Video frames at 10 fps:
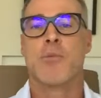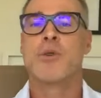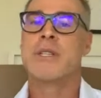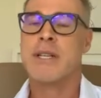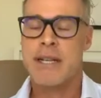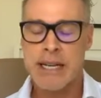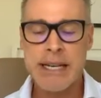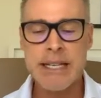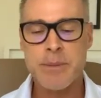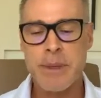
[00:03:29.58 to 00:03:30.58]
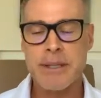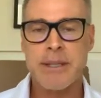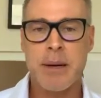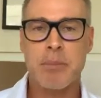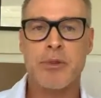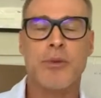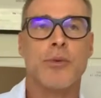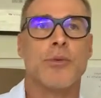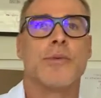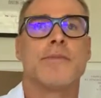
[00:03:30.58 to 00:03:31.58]
Which leads me to number
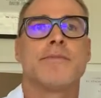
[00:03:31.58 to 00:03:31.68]
two.